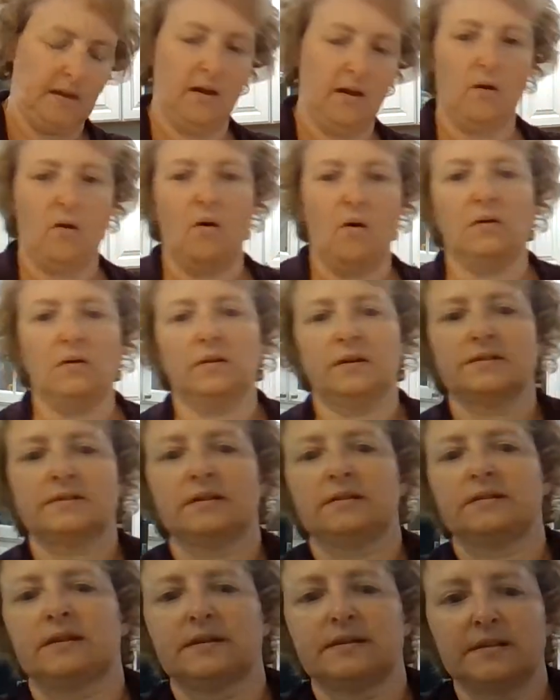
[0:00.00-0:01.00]
All looks like
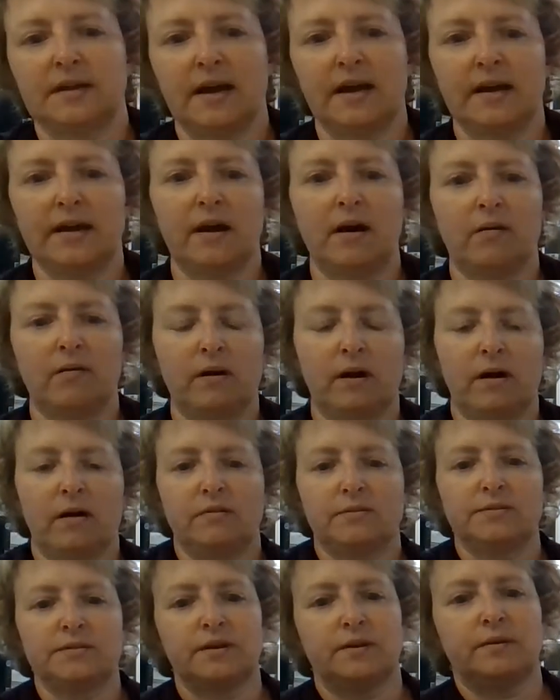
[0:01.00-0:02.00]
this, A-L-L.
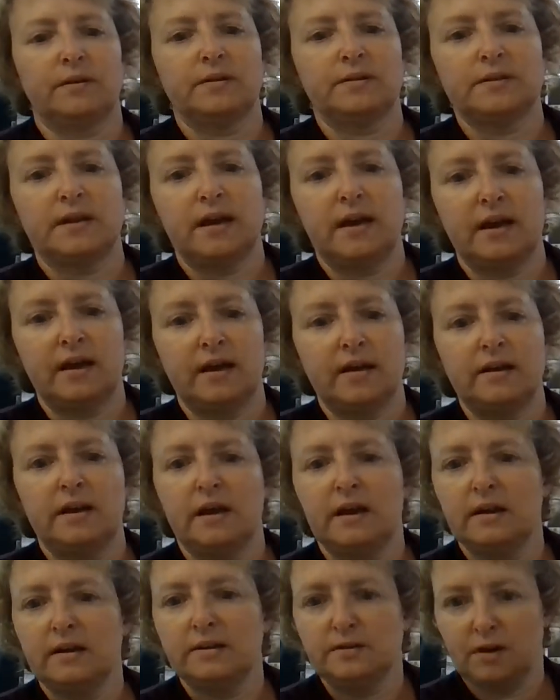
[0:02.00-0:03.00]
So it's A
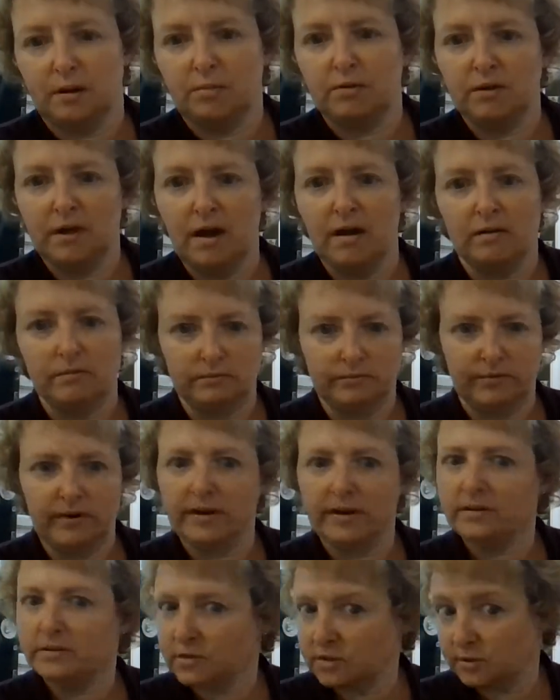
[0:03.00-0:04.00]
and a double L,
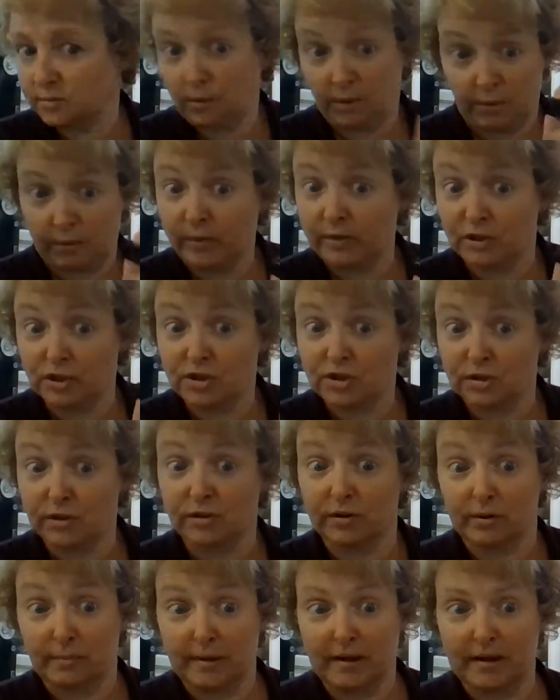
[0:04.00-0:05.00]
right? Just like we just learned
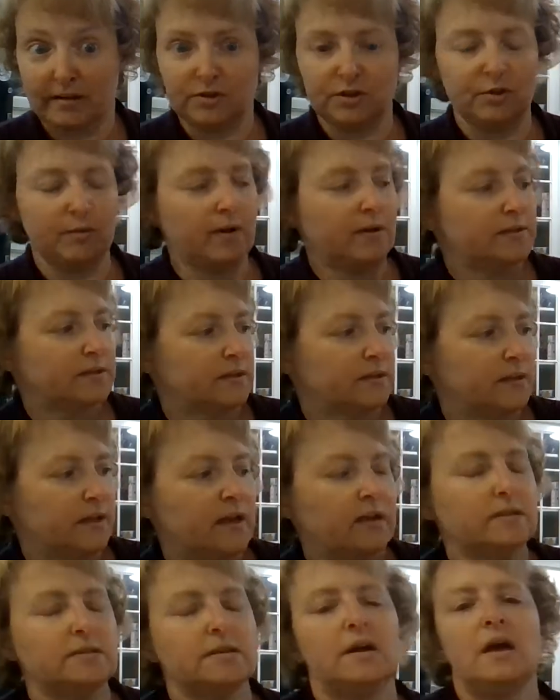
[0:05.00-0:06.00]
about two L's at the
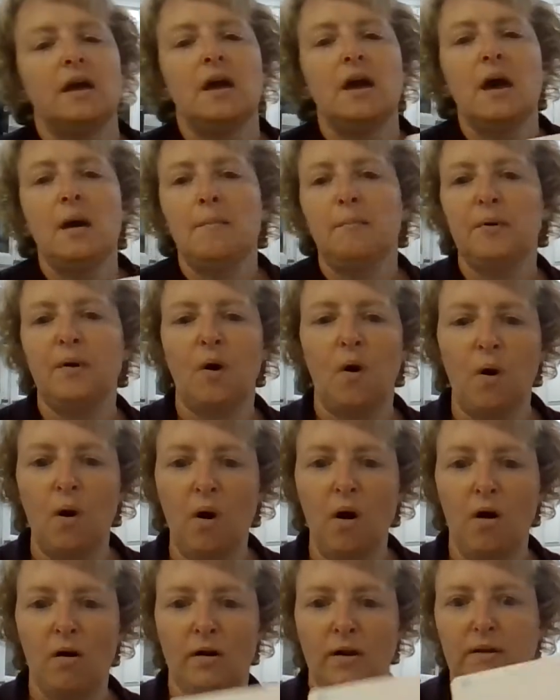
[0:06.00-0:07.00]
end. But
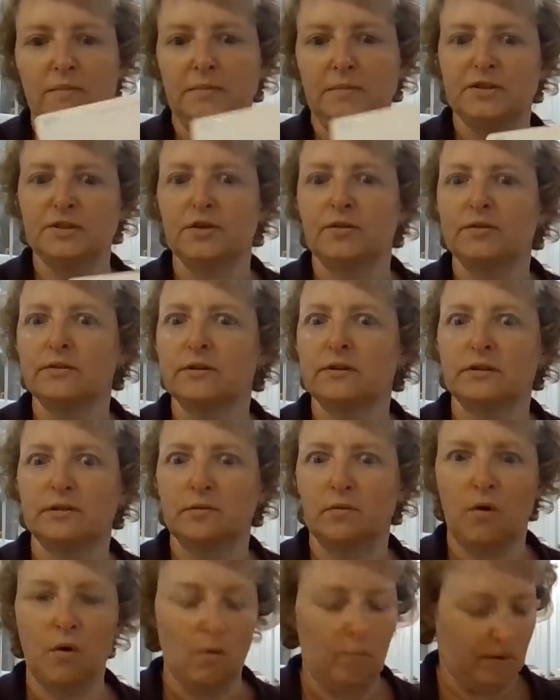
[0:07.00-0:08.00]
all can be turned into a
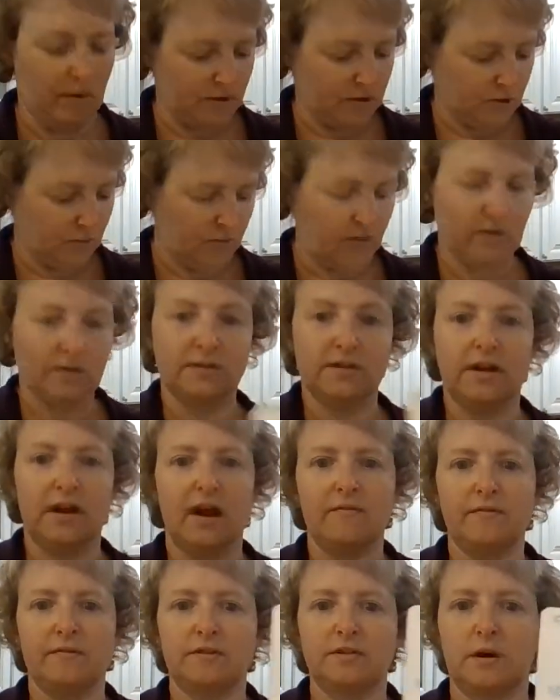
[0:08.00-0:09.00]
whole bunch of words that have
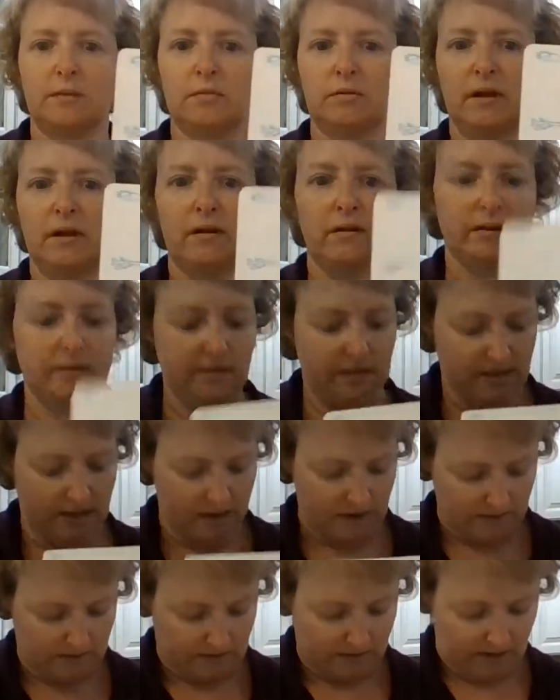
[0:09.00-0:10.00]
a double L at the
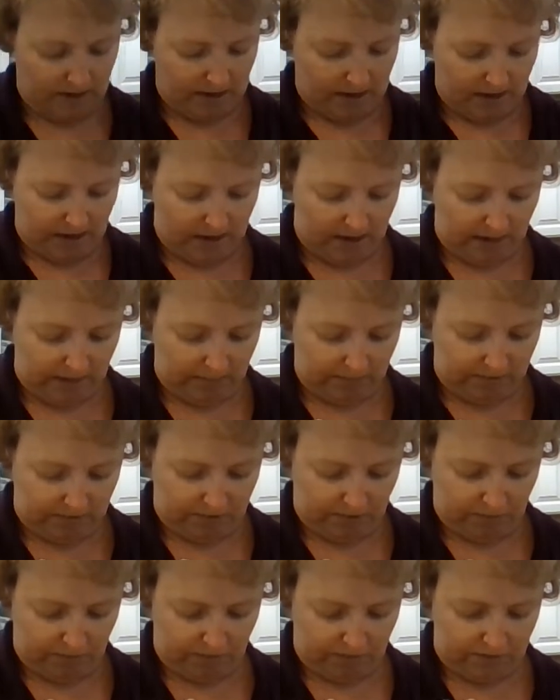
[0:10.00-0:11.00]
end. It can be
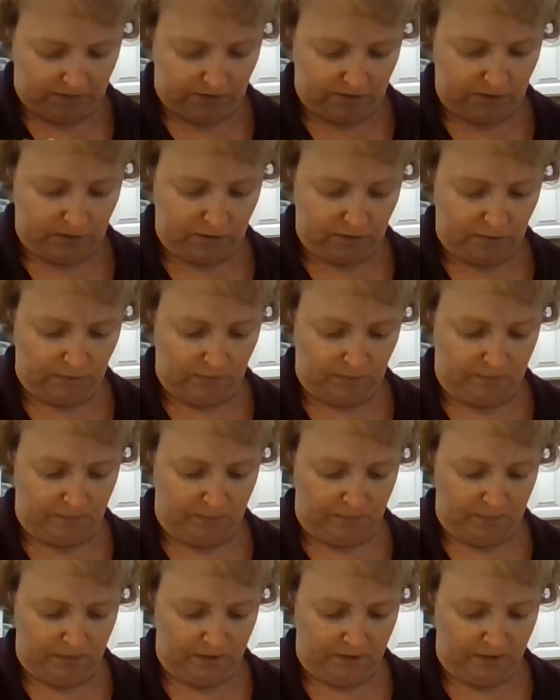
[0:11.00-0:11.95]
turned into b,